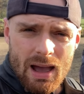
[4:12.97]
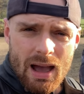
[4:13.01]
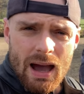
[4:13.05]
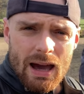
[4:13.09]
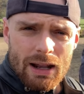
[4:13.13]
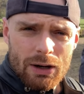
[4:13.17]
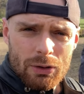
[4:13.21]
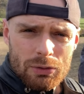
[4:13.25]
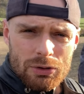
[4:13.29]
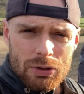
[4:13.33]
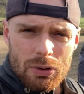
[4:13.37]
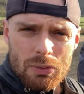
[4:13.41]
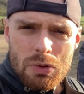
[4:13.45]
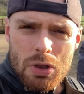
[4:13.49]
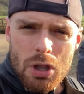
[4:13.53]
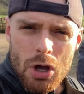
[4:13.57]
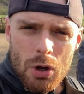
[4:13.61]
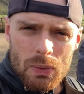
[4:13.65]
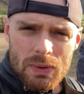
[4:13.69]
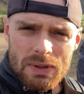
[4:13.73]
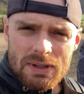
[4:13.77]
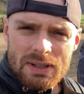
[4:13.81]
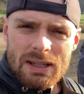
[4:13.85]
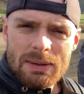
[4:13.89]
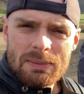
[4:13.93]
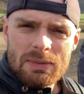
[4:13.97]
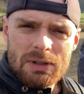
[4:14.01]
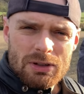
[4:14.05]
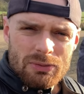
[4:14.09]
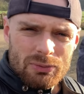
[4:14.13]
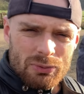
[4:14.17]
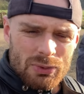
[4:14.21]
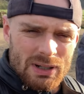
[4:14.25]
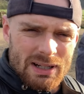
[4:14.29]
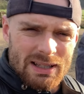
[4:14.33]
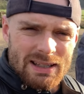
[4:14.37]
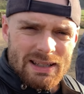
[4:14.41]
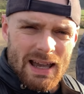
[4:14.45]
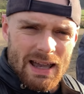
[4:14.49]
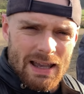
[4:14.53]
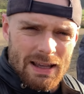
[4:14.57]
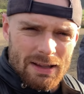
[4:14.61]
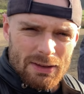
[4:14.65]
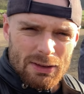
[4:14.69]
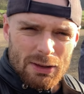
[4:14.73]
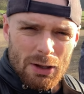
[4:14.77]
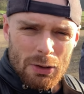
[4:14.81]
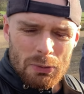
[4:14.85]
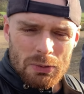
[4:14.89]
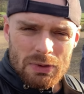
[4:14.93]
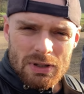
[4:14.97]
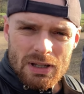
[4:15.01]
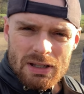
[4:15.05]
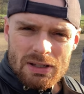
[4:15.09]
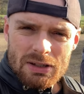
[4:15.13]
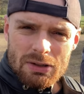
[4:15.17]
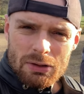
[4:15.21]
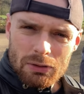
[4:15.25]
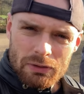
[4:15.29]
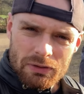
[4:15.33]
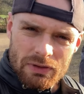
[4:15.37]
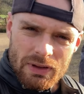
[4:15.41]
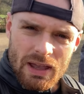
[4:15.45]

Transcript: And also, no one seems to really take notice of